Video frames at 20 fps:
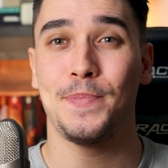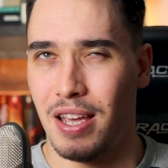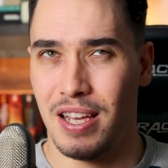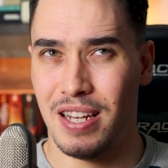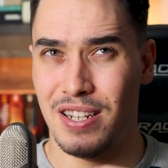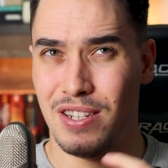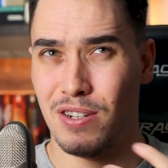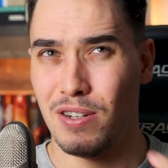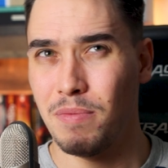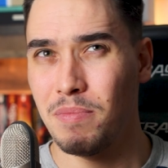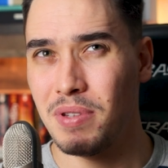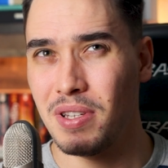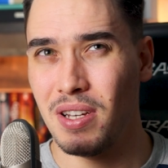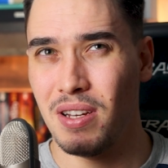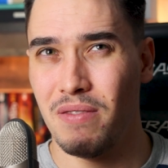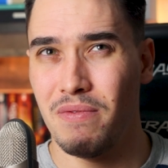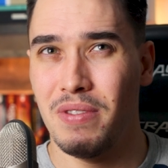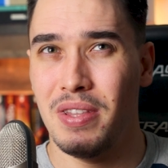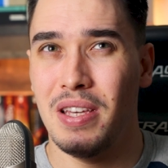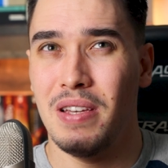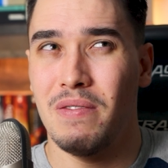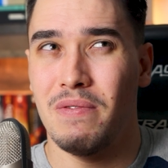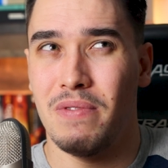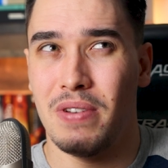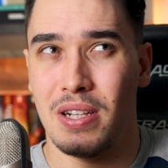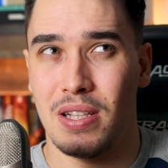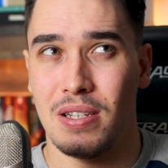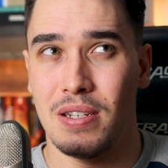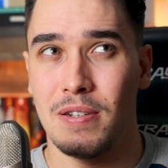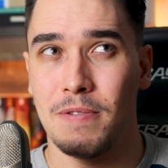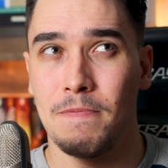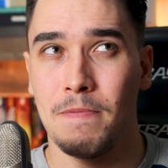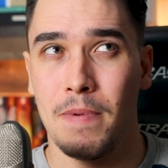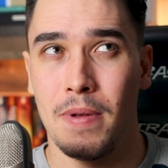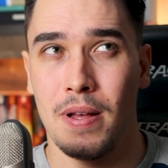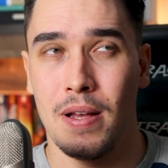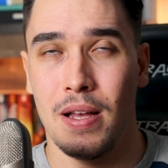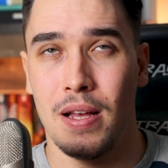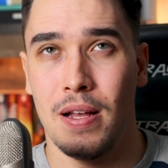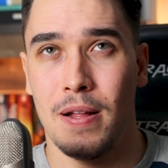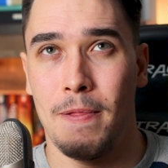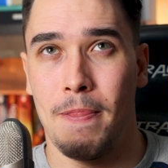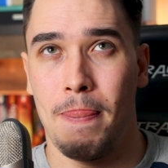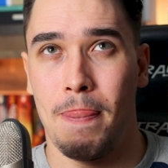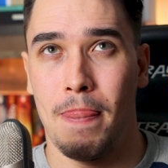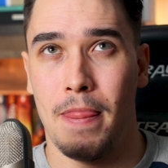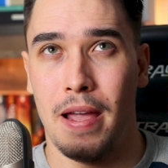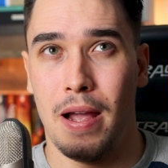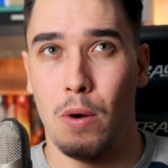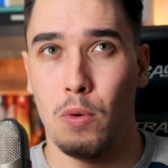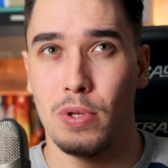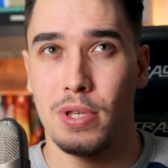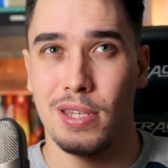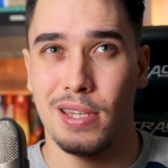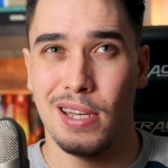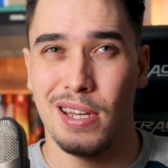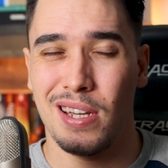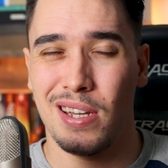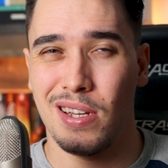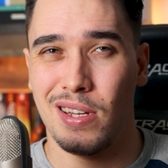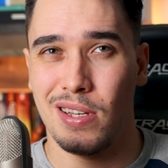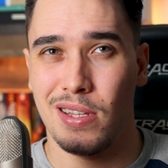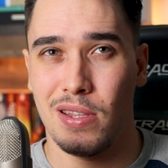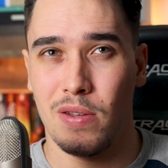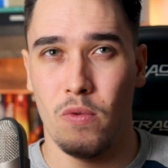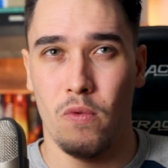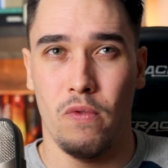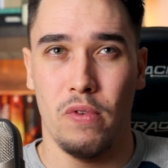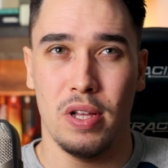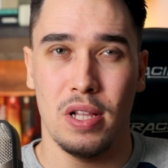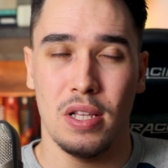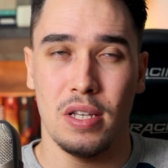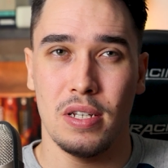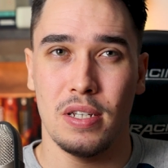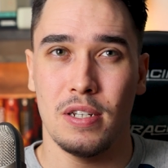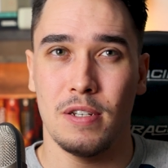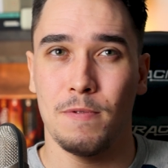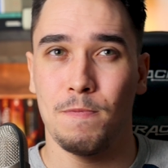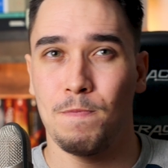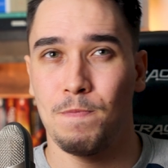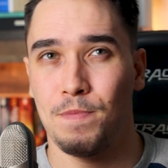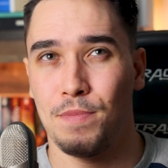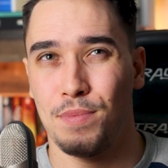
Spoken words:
In terms of the villain, I would say the villain